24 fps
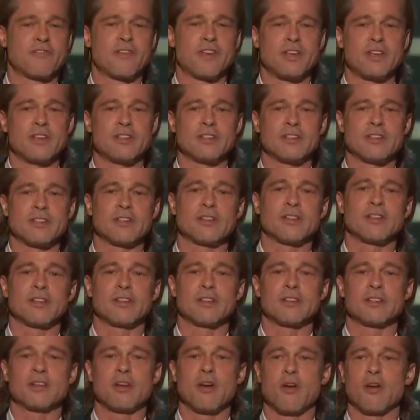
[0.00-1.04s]
feet,
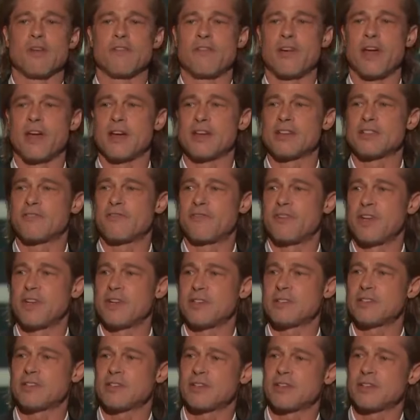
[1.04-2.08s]
Dakota Fanning's
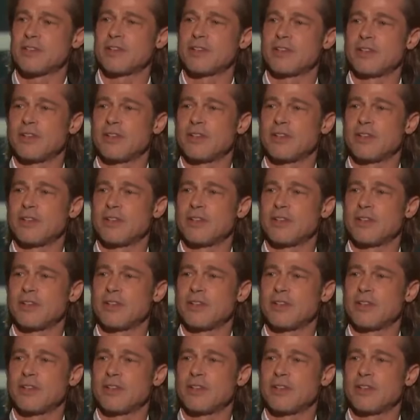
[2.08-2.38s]
feet,